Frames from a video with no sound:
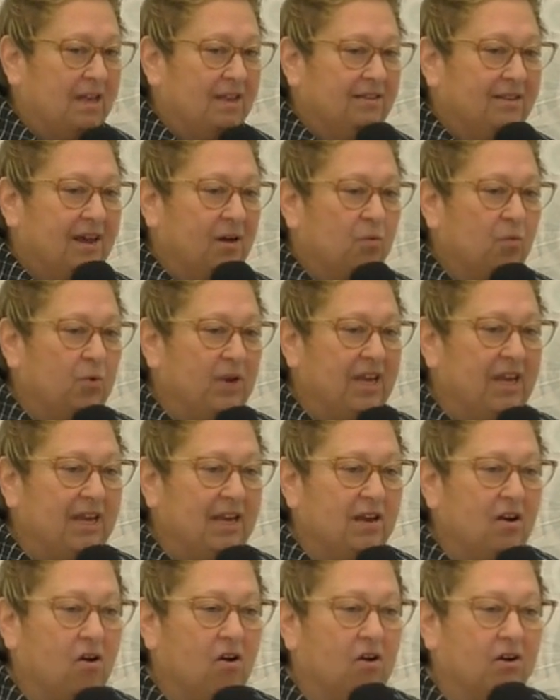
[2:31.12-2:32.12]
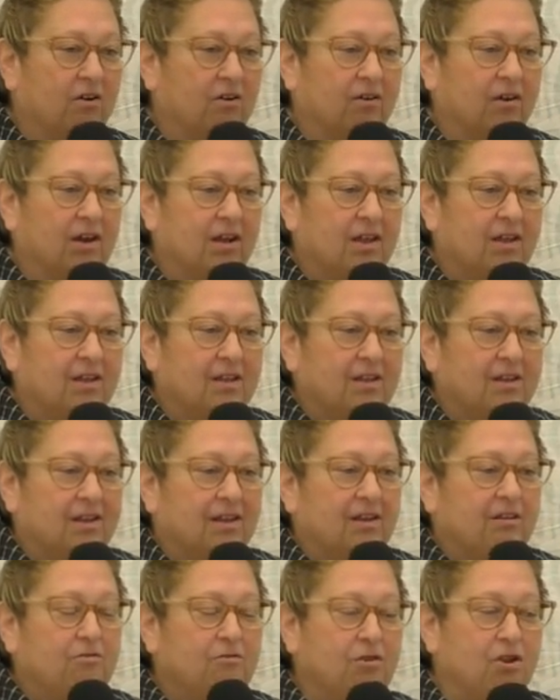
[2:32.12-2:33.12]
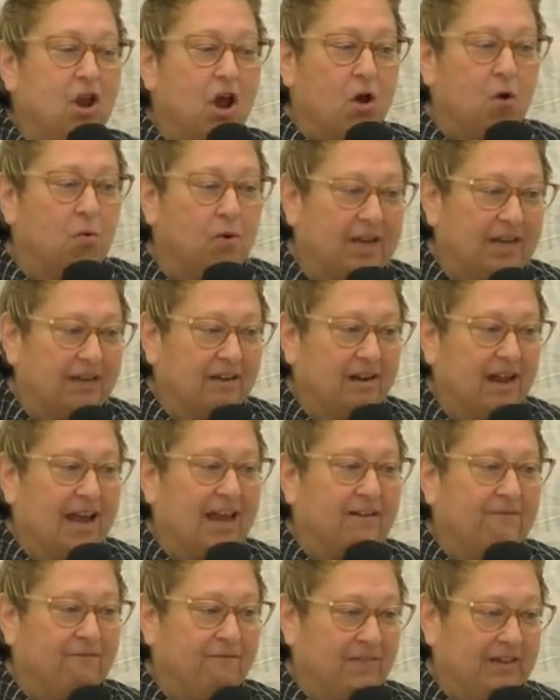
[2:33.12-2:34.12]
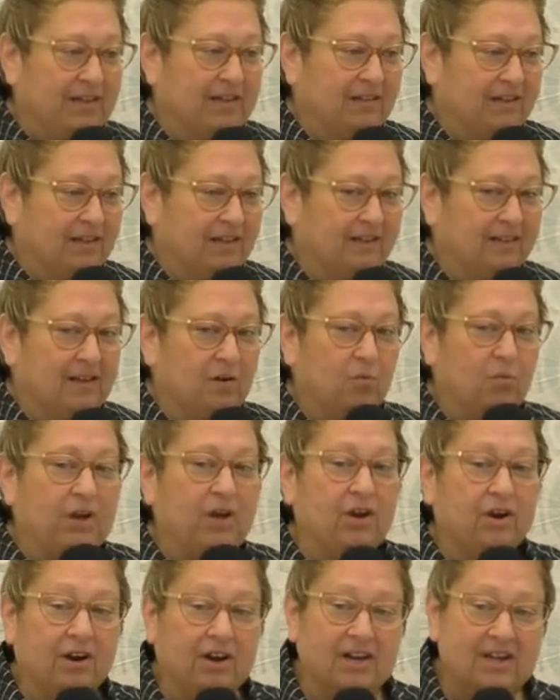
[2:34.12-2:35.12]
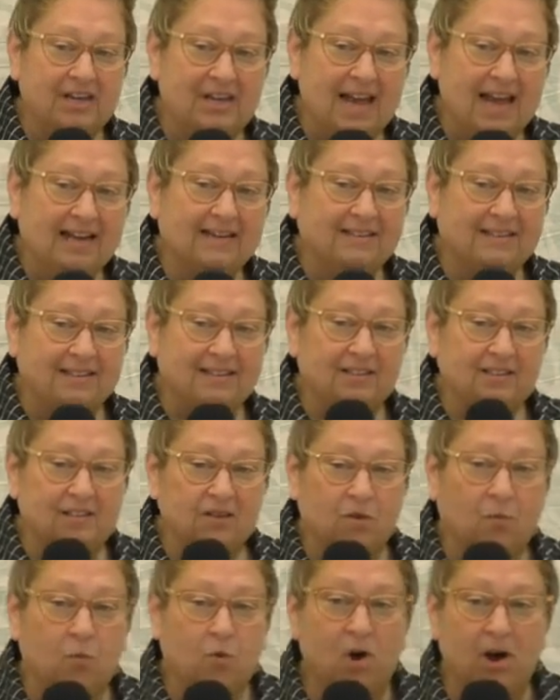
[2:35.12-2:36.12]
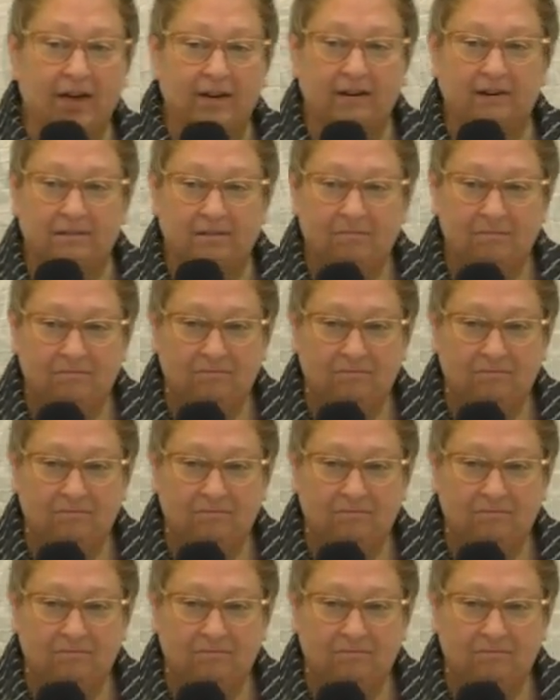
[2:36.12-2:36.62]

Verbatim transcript: that we are knowing and feeling that we are connected to one.